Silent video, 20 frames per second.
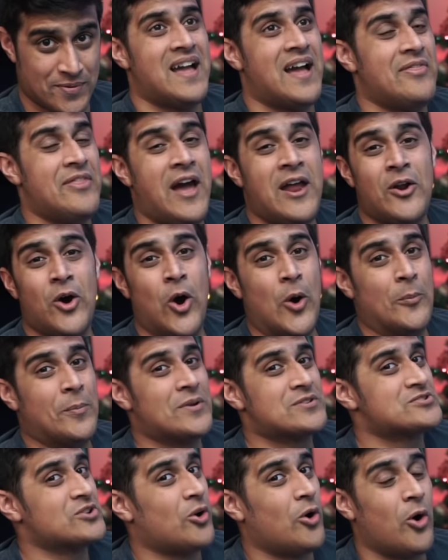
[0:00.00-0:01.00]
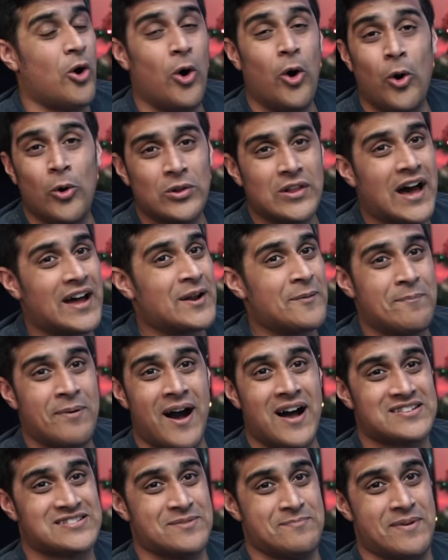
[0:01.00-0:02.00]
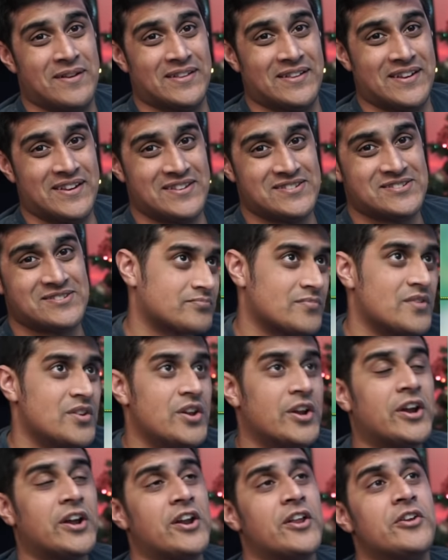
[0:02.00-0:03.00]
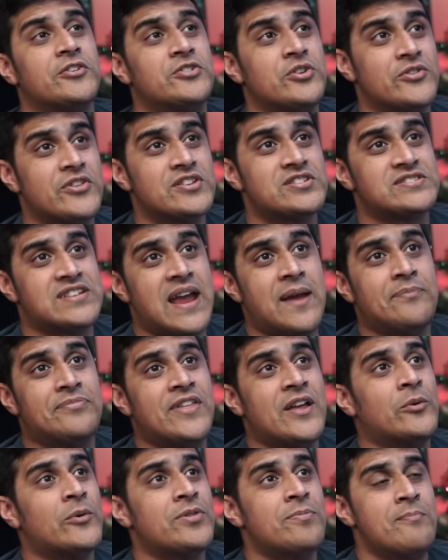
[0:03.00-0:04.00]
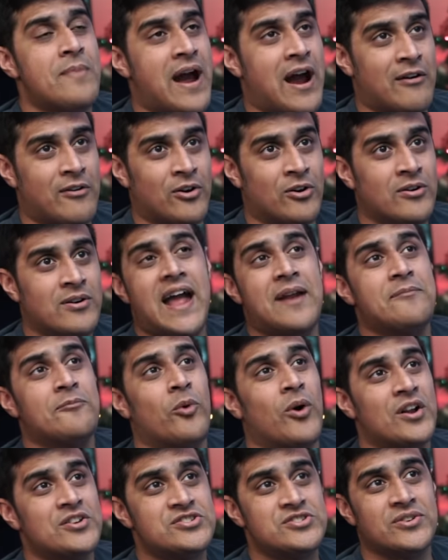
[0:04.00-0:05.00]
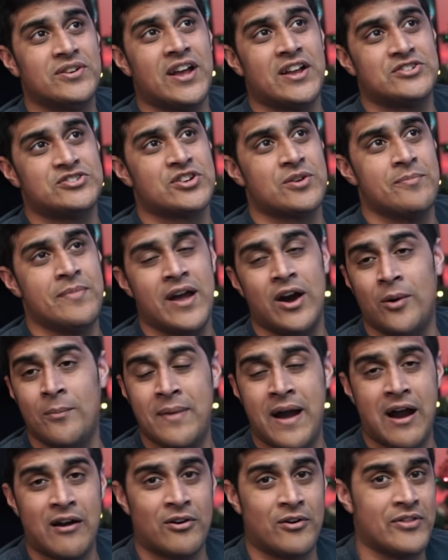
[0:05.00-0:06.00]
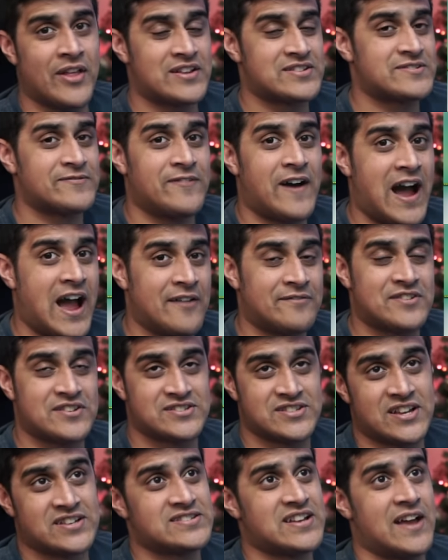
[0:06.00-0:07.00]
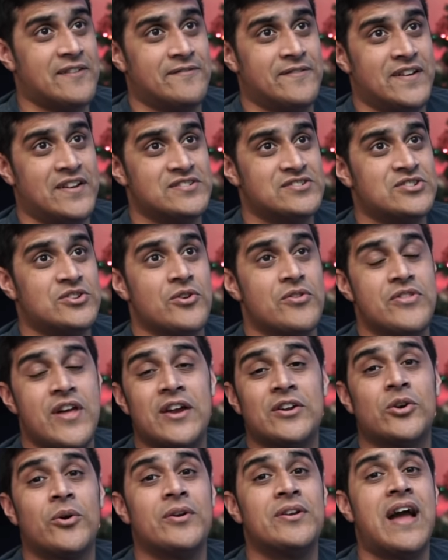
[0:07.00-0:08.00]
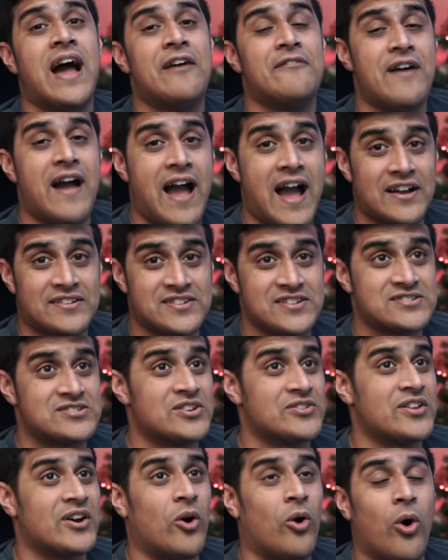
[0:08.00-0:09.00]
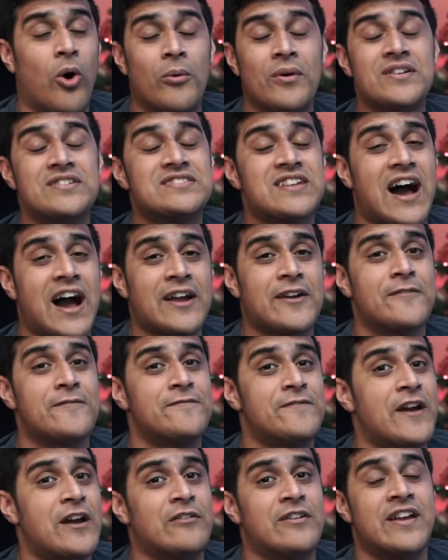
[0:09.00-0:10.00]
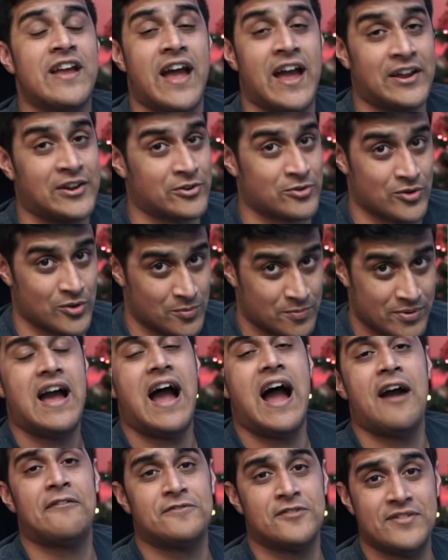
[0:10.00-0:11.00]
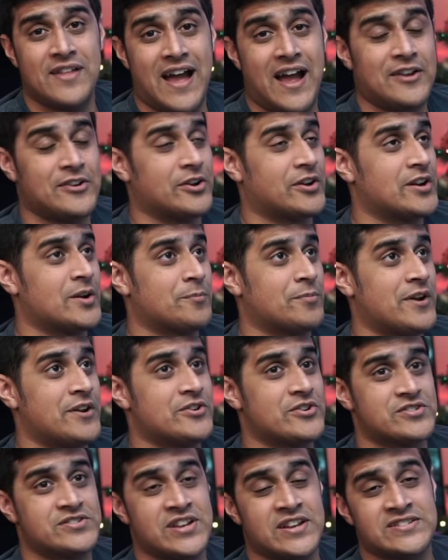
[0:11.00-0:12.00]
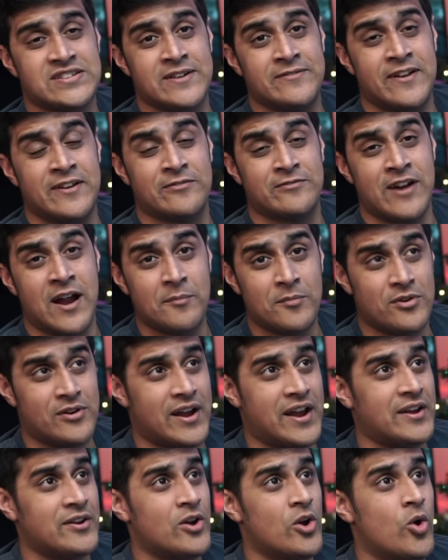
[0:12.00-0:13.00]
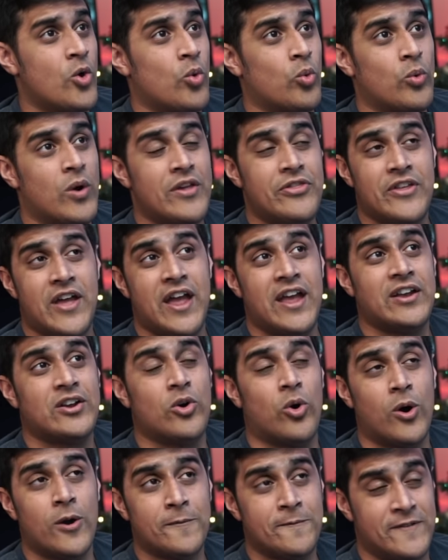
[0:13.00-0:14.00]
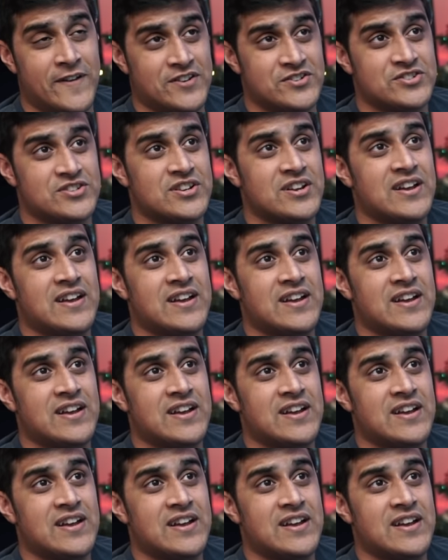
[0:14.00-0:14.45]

And that opens a whole lot of possibilities. You're going to do the same thing with Marill, and once you get your male Marill that's 5 to 6 IVs, you're then going to have access to the whole entire Fairy Egg group. After that, you're going to breed your 6 IV Remoraid with a Corfish.